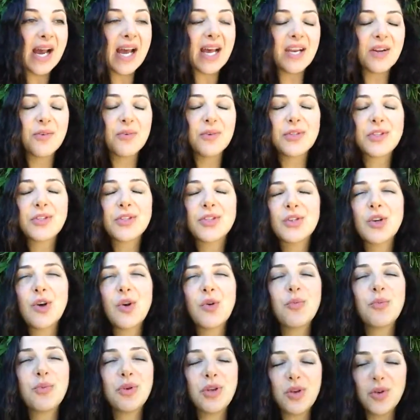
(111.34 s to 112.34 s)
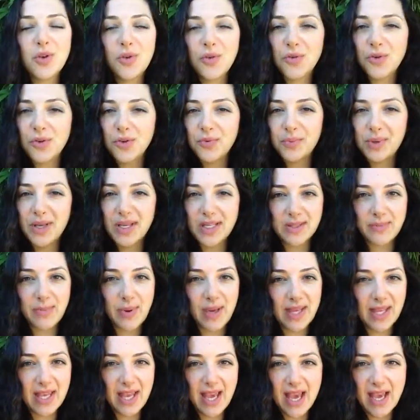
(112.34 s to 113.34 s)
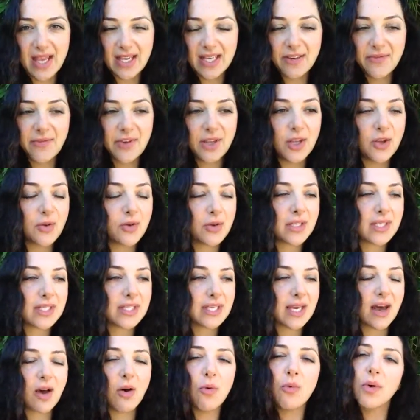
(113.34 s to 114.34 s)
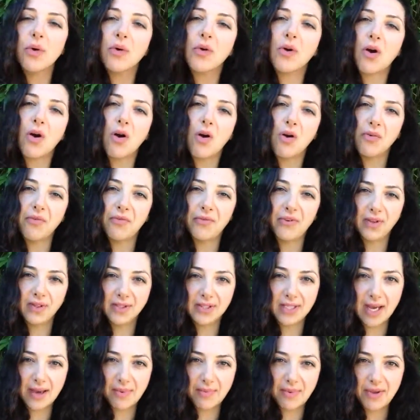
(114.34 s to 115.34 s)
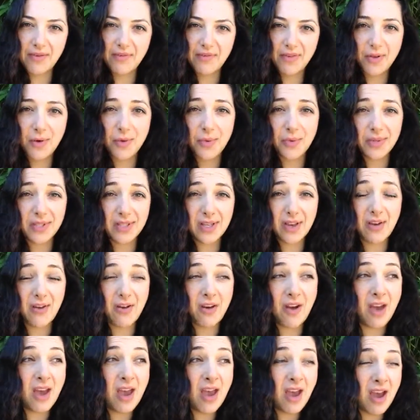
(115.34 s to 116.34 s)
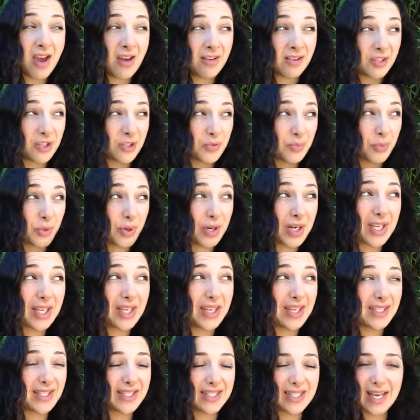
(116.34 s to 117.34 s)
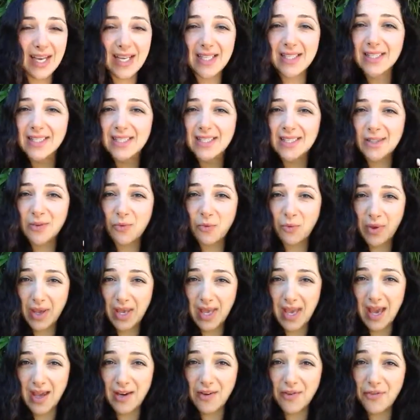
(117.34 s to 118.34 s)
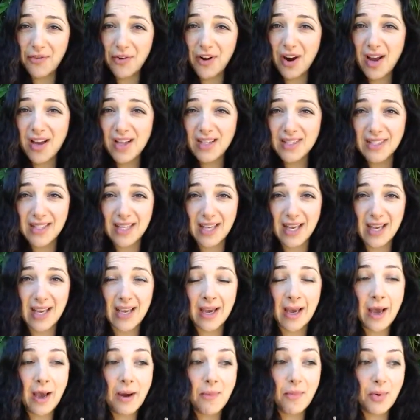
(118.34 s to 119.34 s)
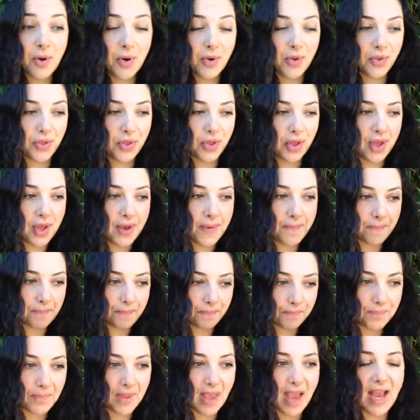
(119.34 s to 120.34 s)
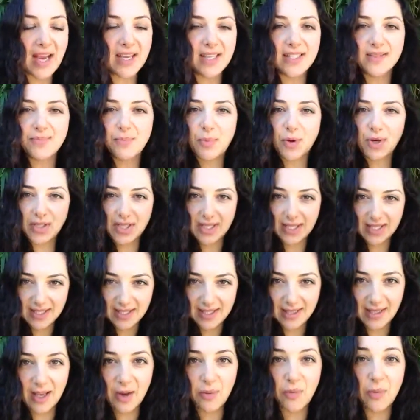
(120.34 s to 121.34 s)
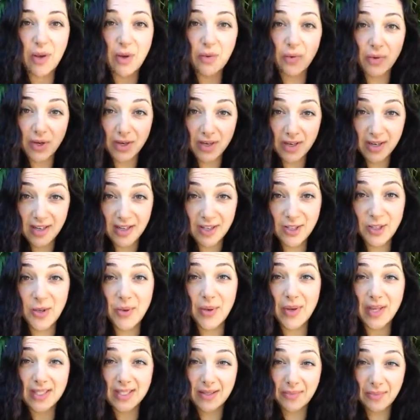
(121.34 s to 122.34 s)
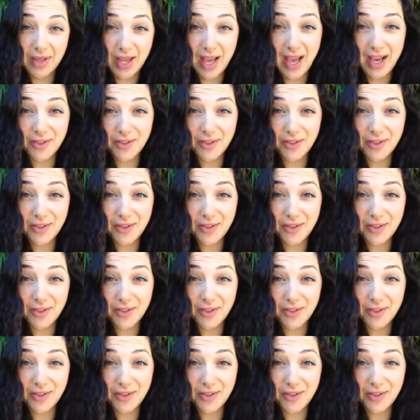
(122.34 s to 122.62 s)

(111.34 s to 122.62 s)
And it was so beautiful because by the end of it you could tell we were all filled up, even though it was a pretty intense weekend for us, like both as participants, like we were doing some of the